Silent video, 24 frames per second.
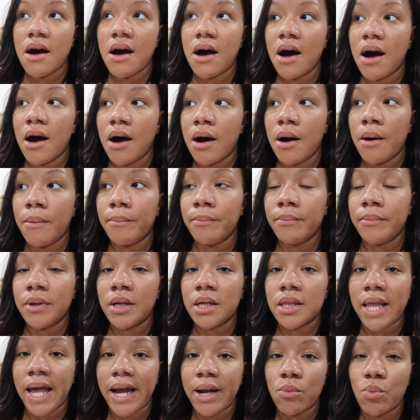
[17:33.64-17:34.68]

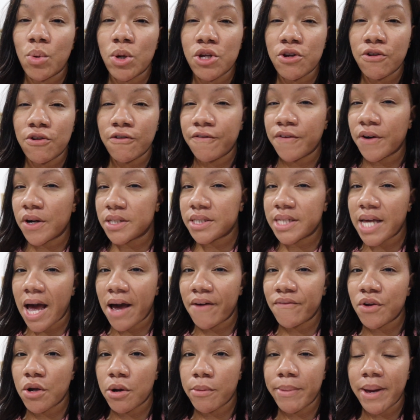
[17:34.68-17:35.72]
like when you first
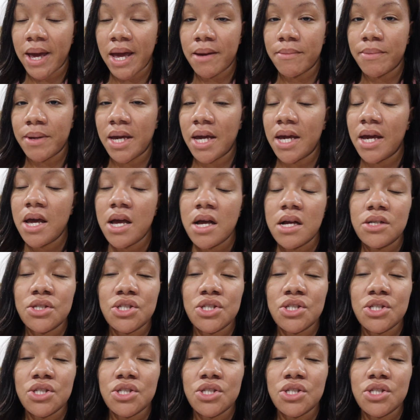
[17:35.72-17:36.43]
have your baby,